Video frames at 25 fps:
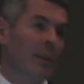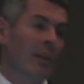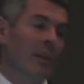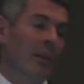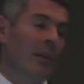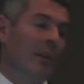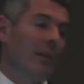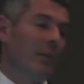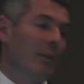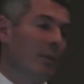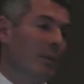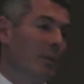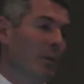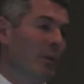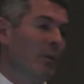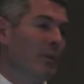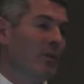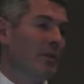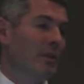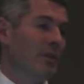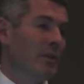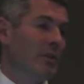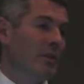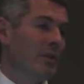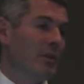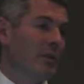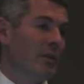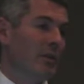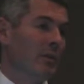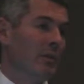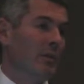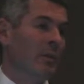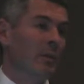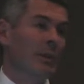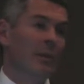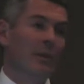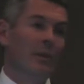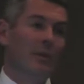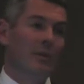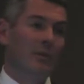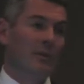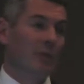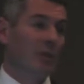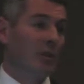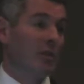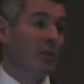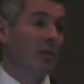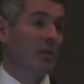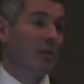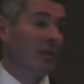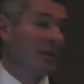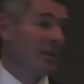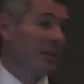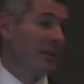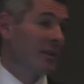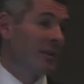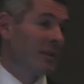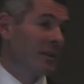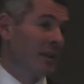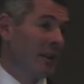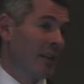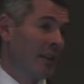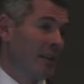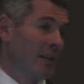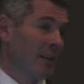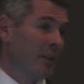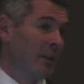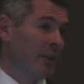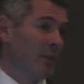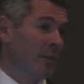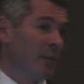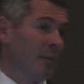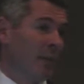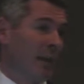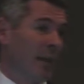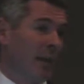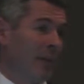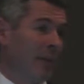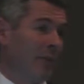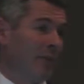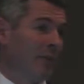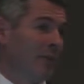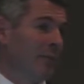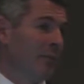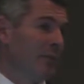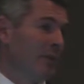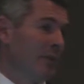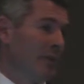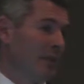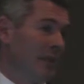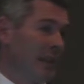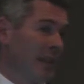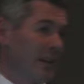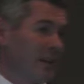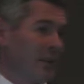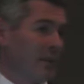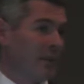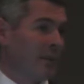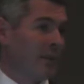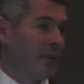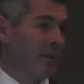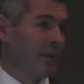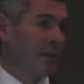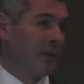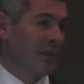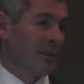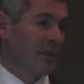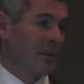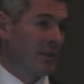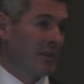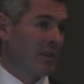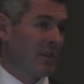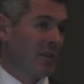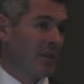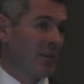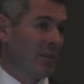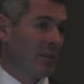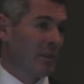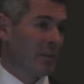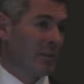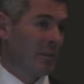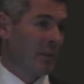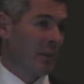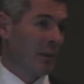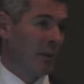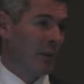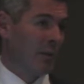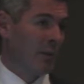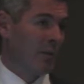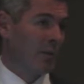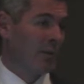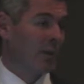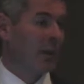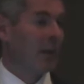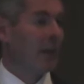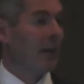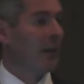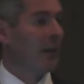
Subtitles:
If you wanted to just use this as a technology platform, which is that software as a service approach,